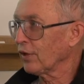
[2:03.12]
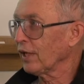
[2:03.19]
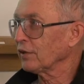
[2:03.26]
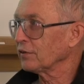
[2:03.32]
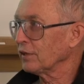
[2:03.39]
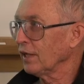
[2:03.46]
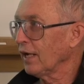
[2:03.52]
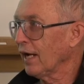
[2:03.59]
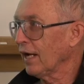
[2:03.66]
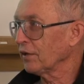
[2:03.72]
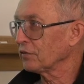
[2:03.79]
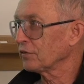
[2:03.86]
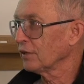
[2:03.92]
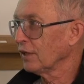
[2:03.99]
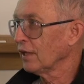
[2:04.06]
thinks he
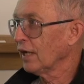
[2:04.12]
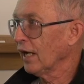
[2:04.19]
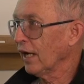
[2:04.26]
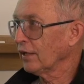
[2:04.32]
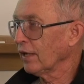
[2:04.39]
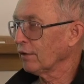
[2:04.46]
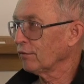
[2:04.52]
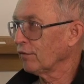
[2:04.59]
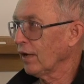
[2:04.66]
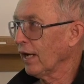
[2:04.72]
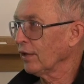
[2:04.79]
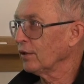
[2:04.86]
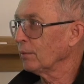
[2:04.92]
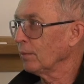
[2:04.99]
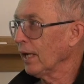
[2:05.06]
has
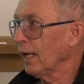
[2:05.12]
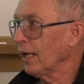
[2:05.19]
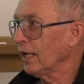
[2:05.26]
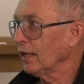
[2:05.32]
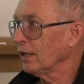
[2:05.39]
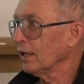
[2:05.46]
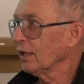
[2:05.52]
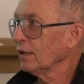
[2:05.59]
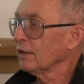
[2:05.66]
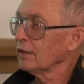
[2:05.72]
identified the main